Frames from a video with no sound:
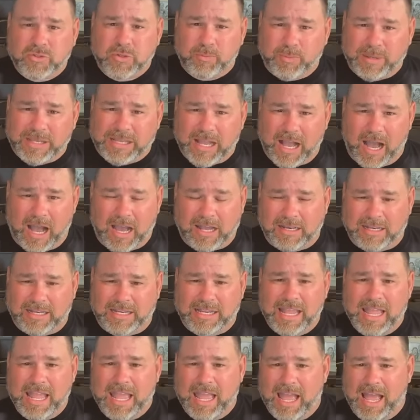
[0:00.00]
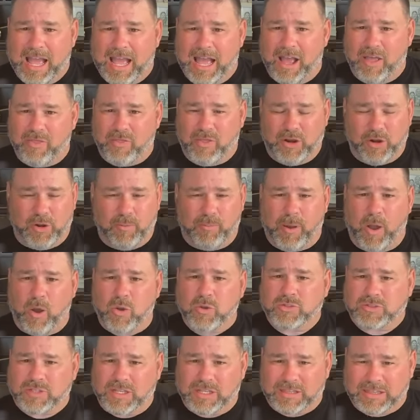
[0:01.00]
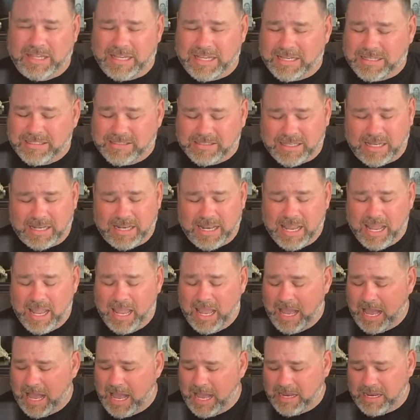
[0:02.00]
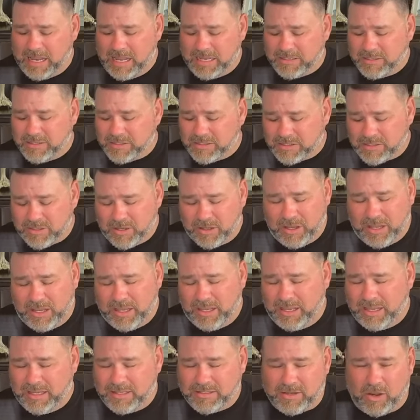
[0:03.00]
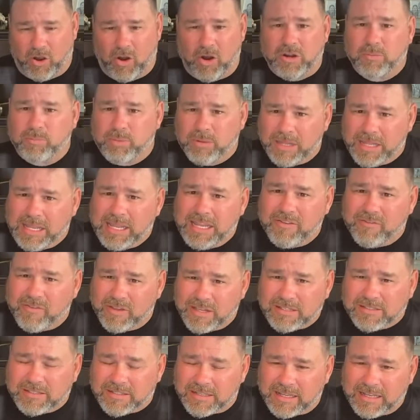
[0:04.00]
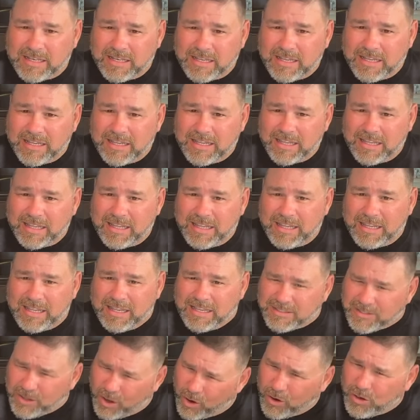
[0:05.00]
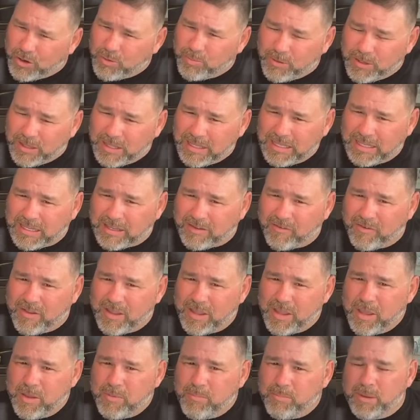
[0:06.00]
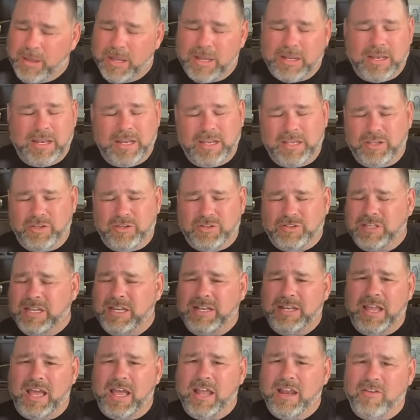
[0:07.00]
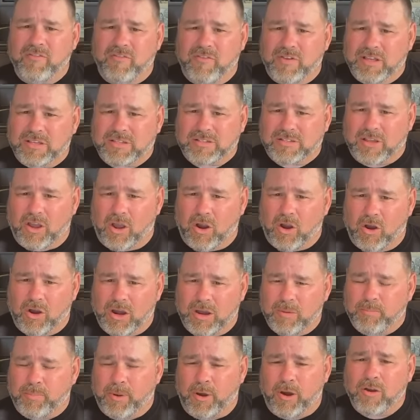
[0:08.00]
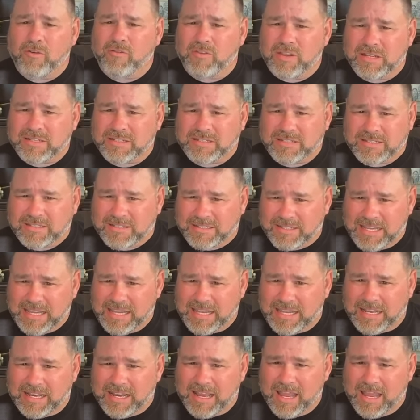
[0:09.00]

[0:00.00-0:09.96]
to be godly uh, that are posting things that I, I just, it's hard to believe, isn't it? It's hard to believe. But you see, none of us are impervious to sin.